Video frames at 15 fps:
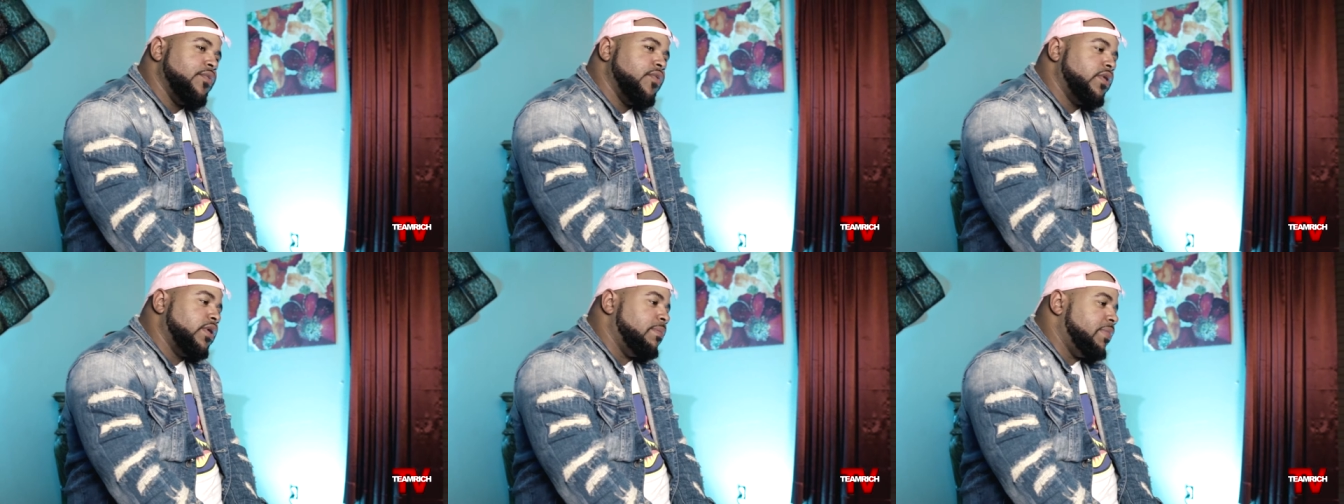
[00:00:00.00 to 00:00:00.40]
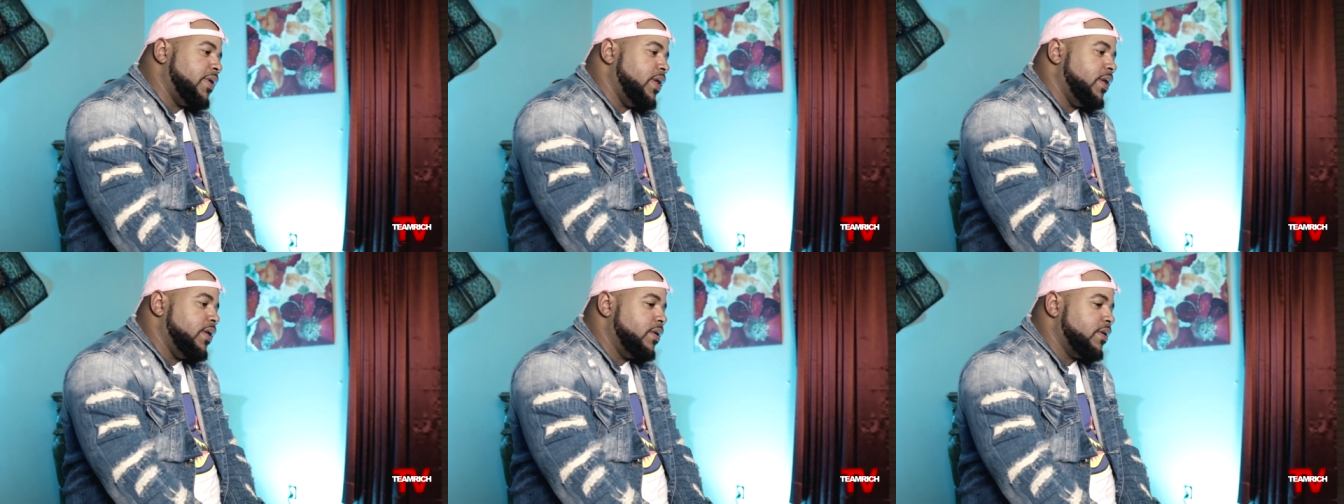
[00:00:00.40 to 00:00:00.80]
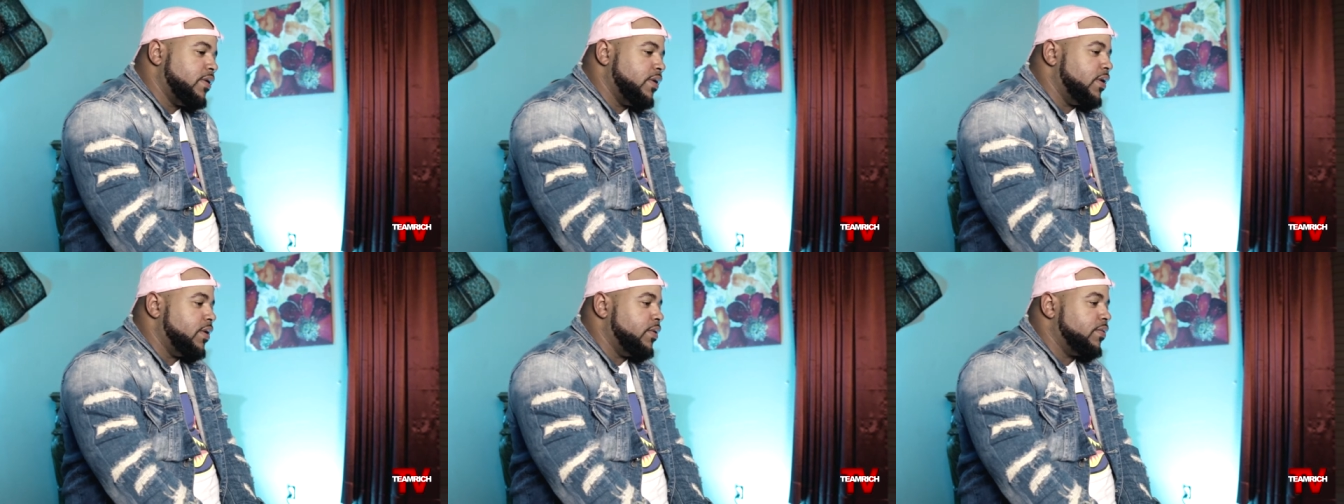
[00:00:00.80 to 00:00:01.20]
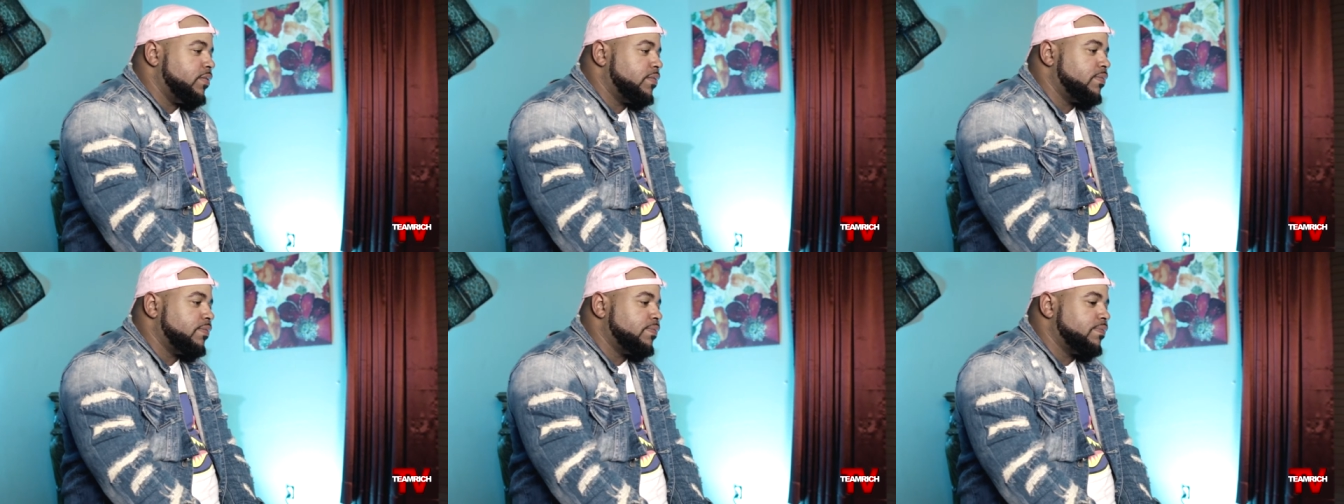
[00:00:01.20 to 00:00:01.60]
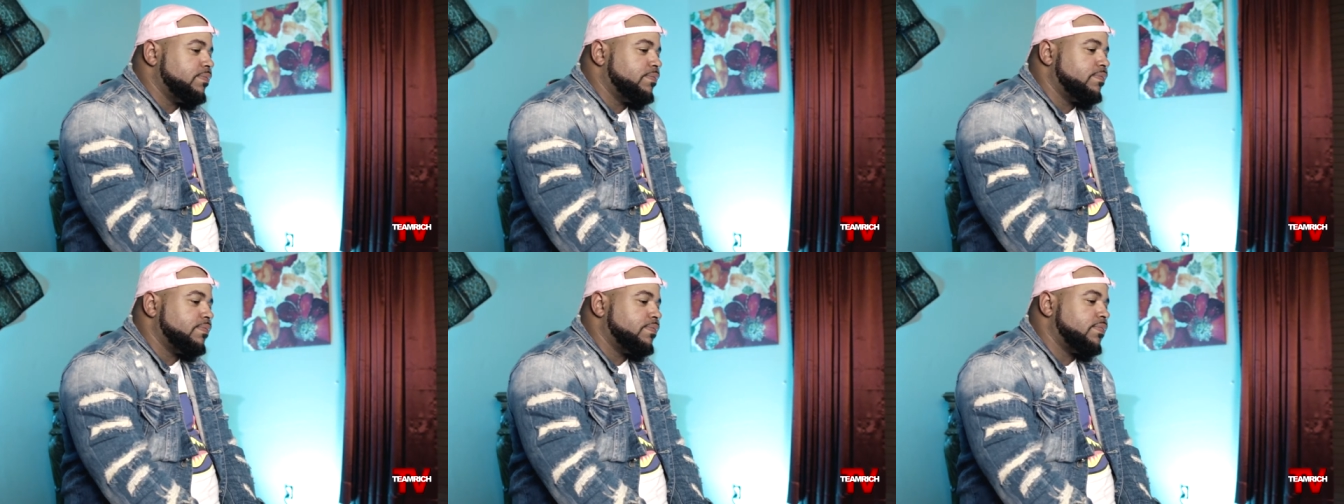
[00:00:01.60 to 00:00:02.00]
wanna be, you know,
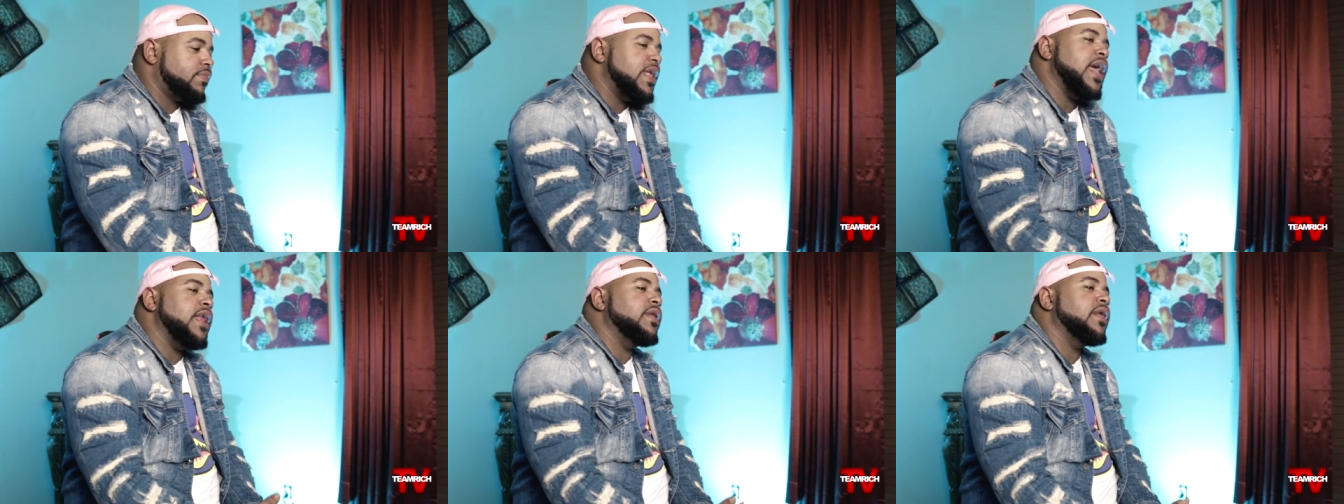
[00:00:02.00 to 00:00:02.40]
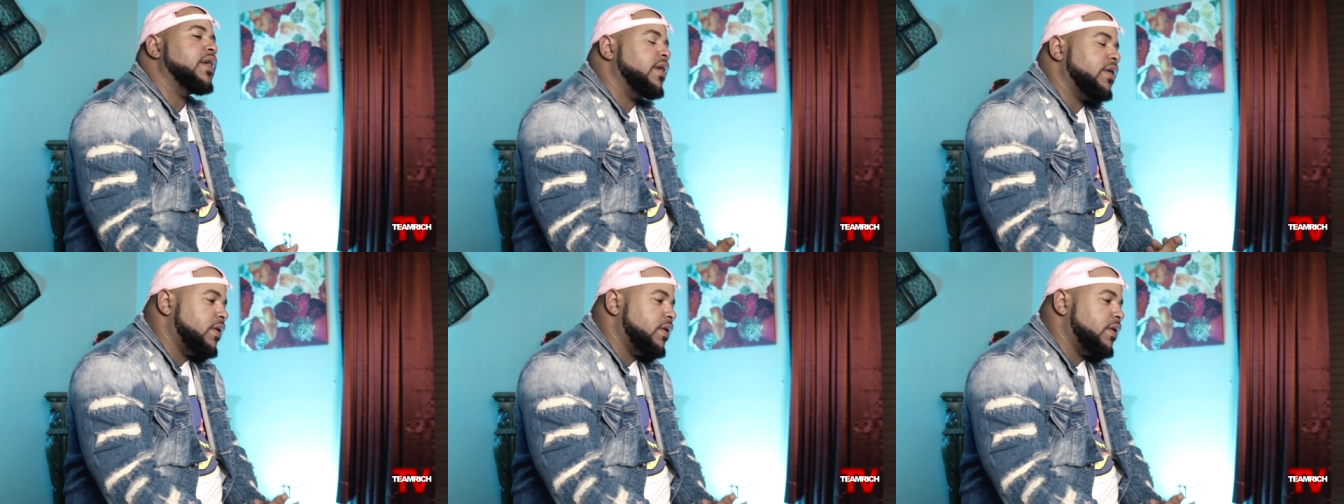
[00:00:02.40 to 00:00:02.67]
that nigga.